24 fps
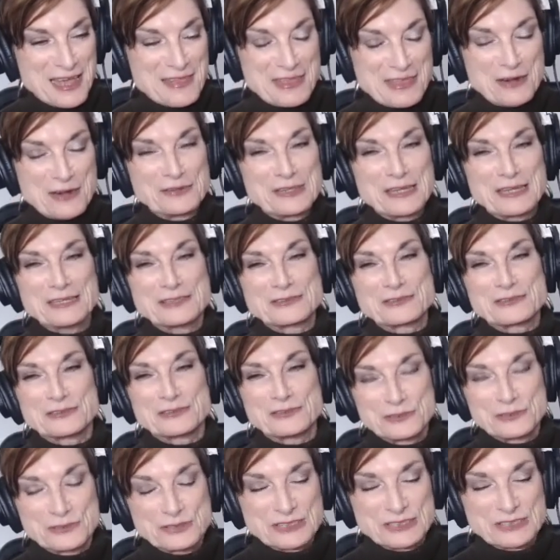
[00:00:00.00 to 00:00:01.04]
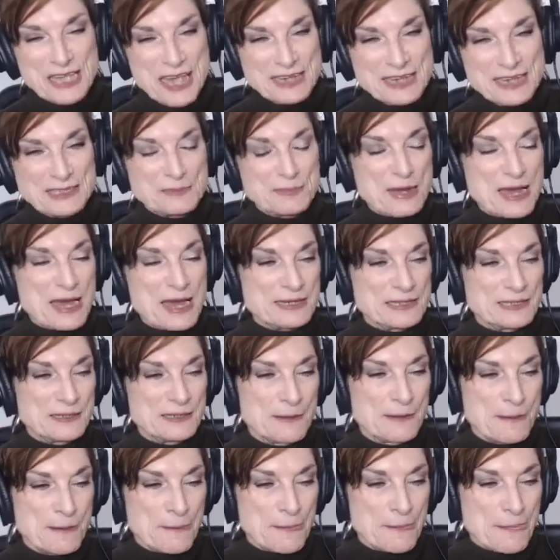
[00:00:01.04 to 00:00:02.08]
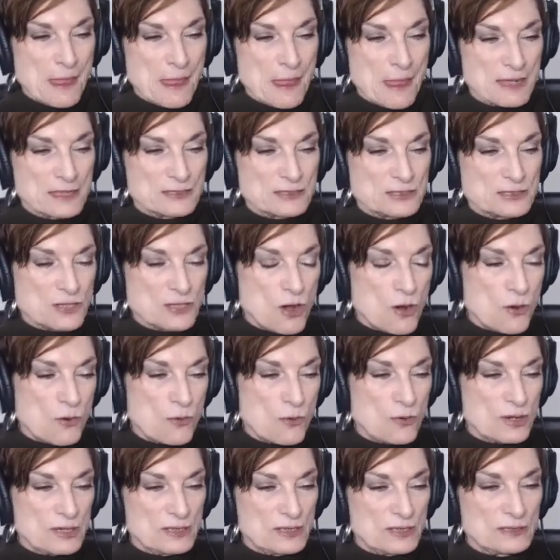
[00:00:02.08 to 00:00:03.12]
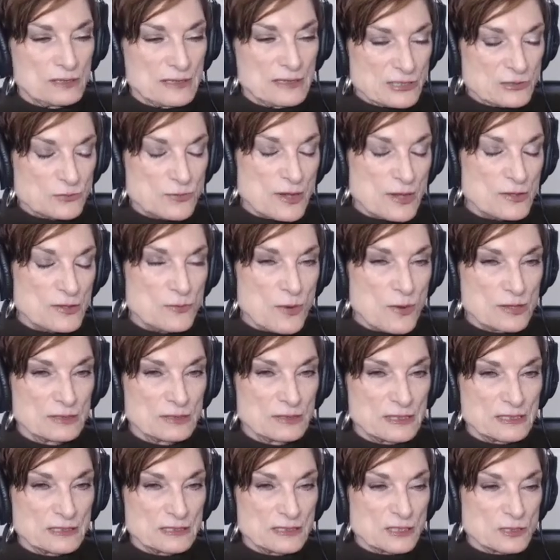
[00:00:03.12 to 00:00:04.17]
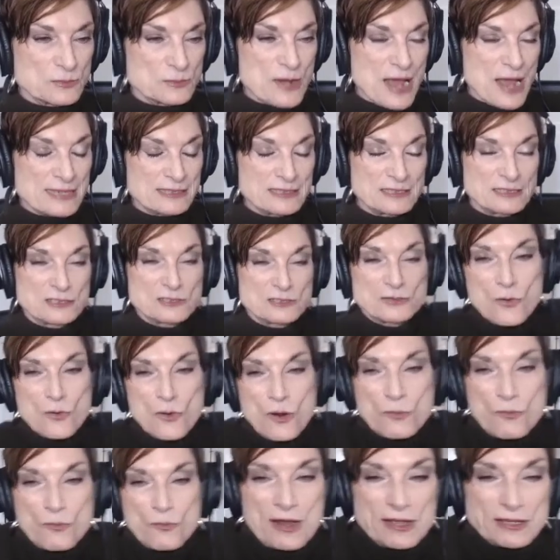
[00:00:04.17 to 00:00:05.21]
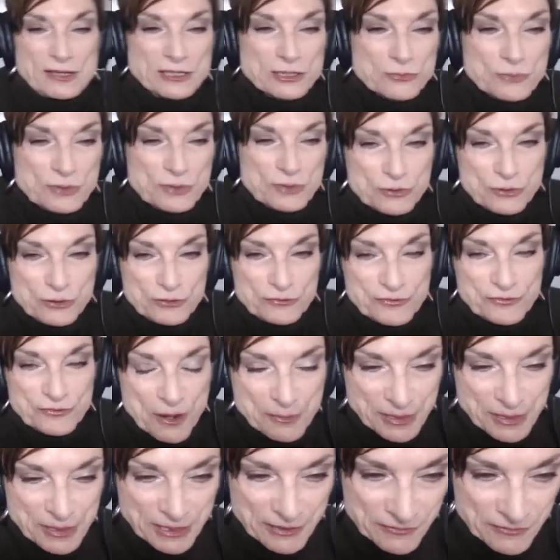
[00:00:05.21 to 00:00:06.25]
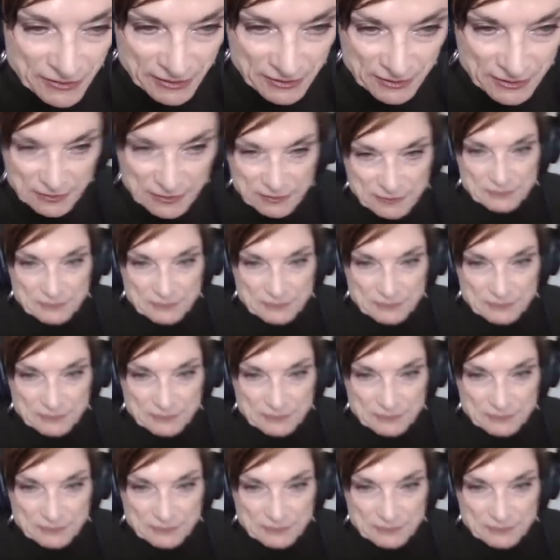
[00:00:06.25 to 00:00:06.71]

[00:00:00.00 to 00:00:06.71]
They don't get introduced to anybody. So that's why you want to look at those practices, or where you recruit from even.